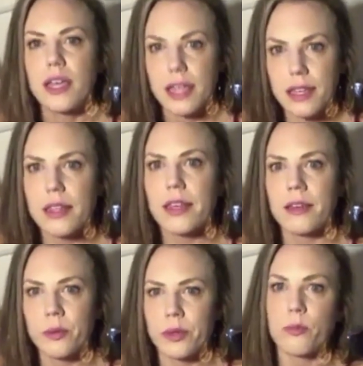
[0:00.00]

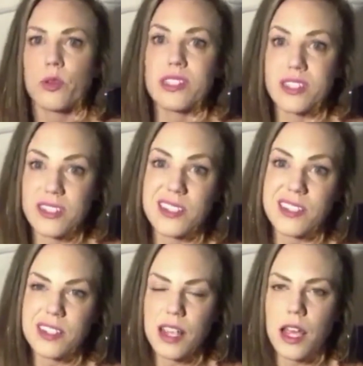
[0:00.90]
healing with more
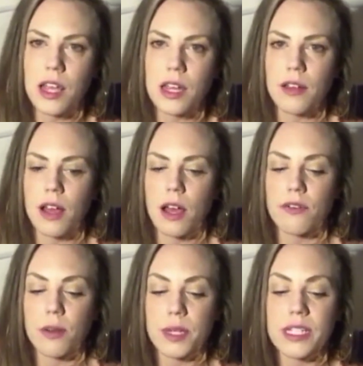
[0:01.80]
stitches and
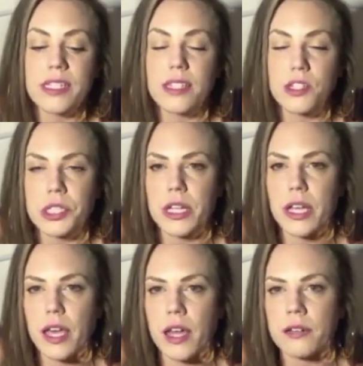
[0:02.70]
from an incision
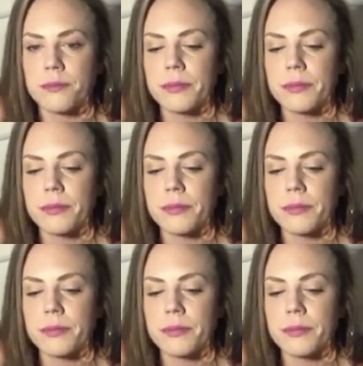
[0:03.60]
again.